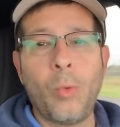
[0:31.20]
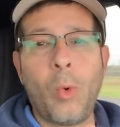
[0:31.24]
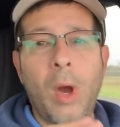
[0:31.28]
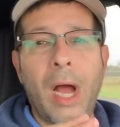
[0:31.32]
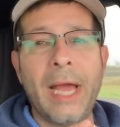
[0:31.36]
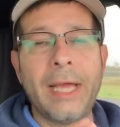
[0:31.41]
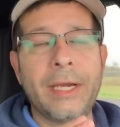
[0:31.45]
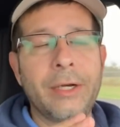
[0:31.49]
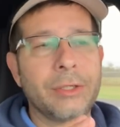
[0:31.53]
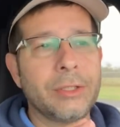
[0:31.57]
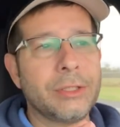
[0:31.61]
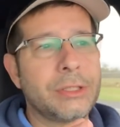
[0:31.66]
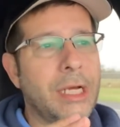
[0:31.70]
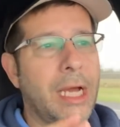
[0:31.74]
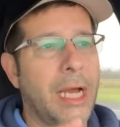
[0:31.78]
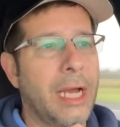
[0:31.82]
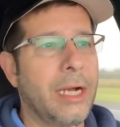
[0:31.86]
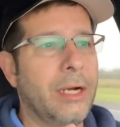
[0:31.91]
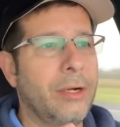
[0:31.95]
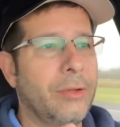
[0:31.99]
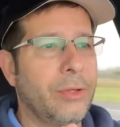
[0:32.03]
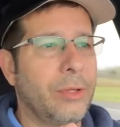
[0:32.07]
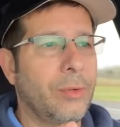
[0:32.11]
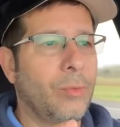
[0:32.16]
wider
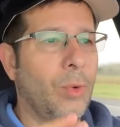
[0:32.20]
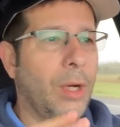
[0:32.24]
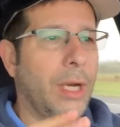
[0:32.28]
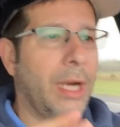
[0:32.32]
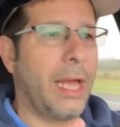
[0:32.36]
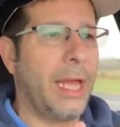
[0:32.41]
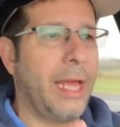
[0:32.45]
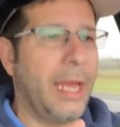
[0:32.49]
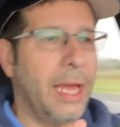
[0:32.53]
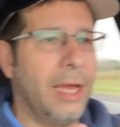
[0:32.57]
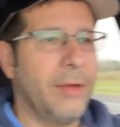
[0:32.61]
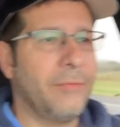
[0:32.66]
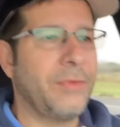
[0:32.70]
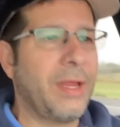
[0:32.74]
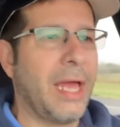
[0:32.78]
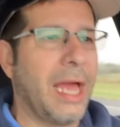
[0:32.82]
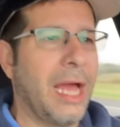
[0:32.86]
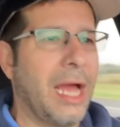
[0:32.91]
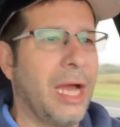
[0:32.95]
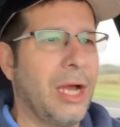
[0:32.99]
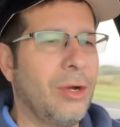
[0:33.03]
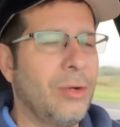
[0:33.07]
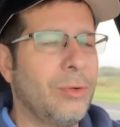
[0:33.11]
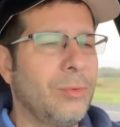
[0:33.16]
tire than what I have
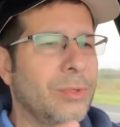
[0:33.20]
now.